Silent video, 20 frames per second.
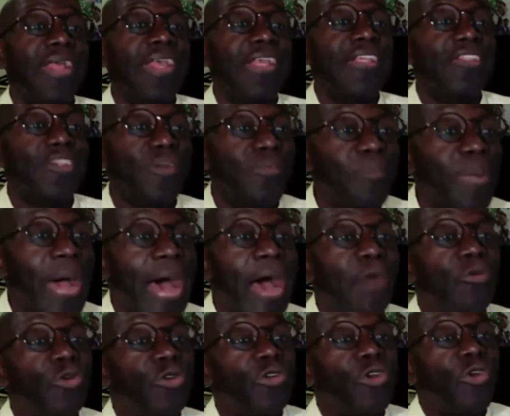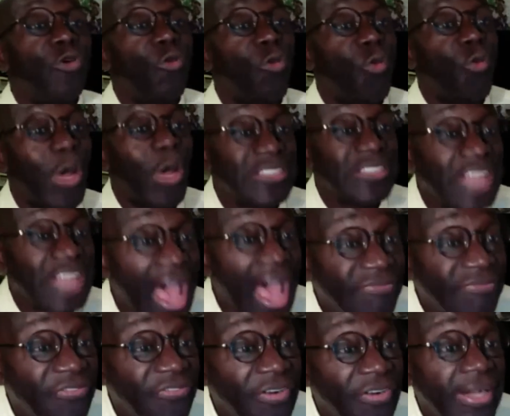It's about West
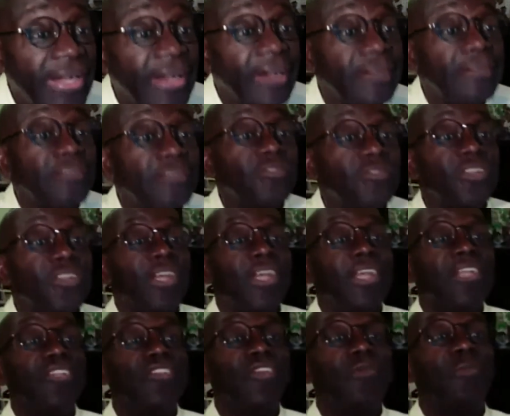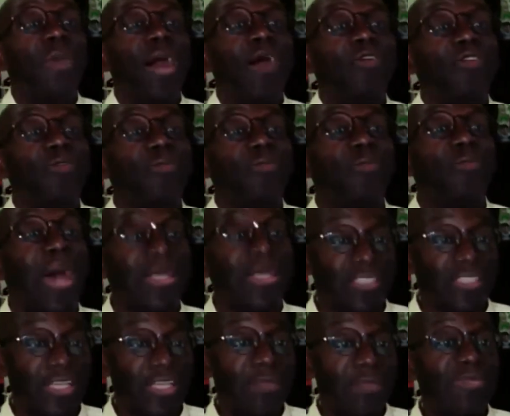Africans, it's about
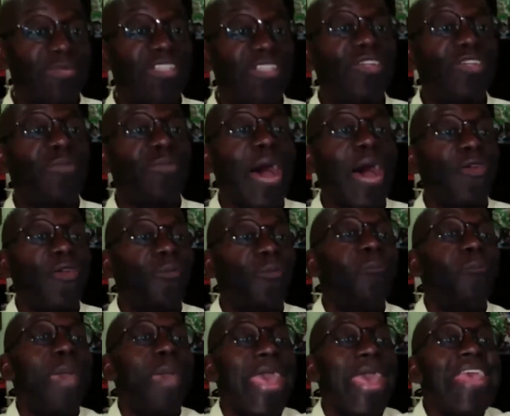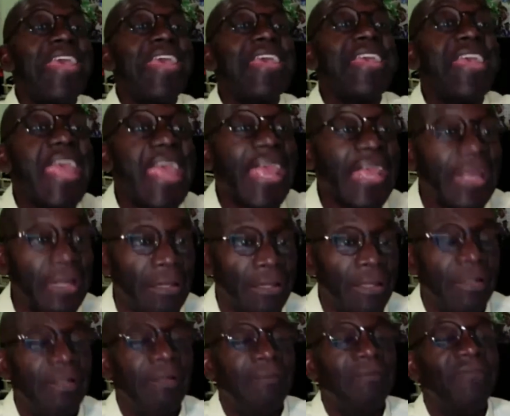Muslims, it's about making
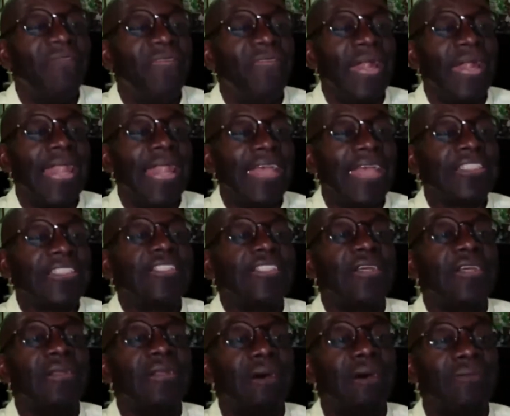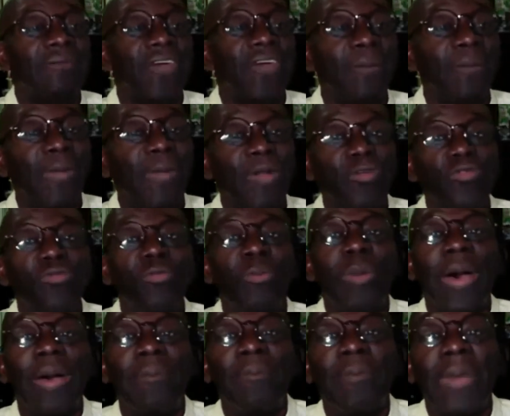the lesson of Amadou
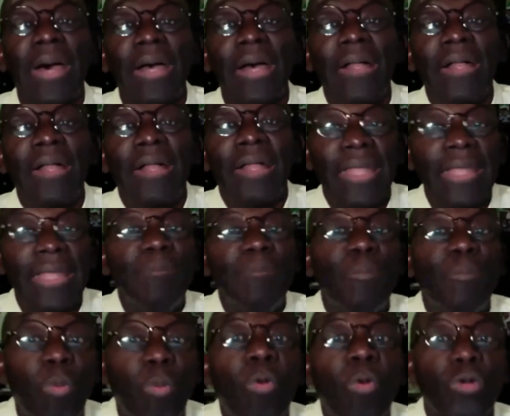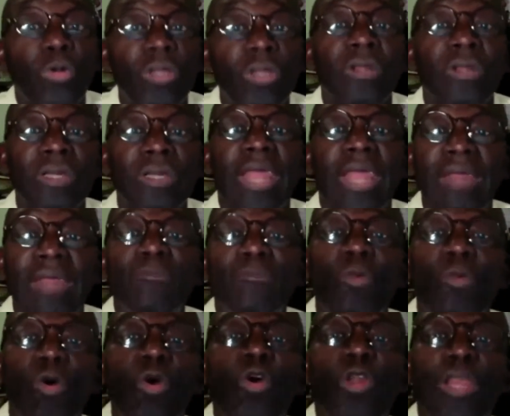Bamba important and
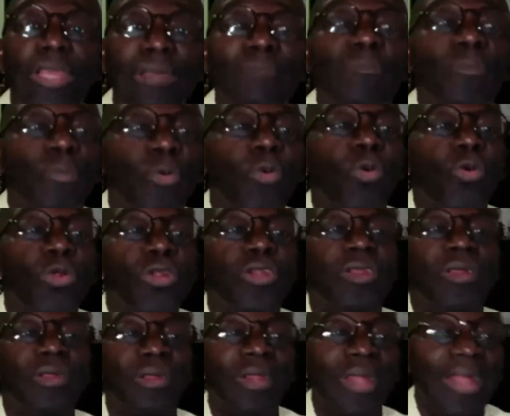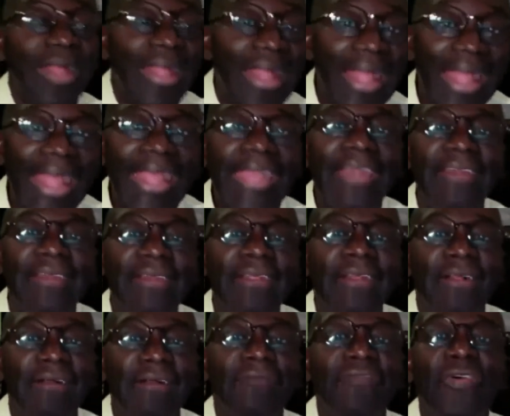more important in
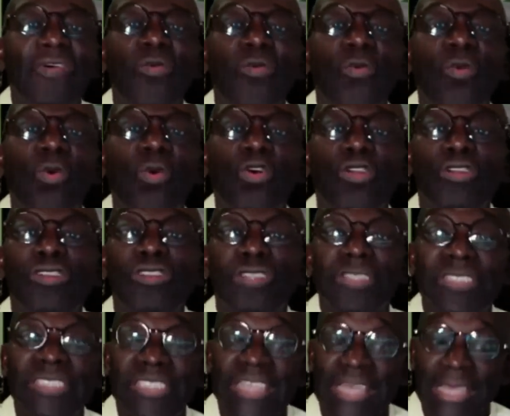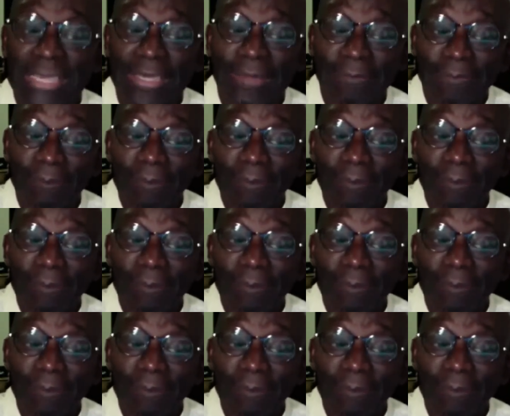the world scene.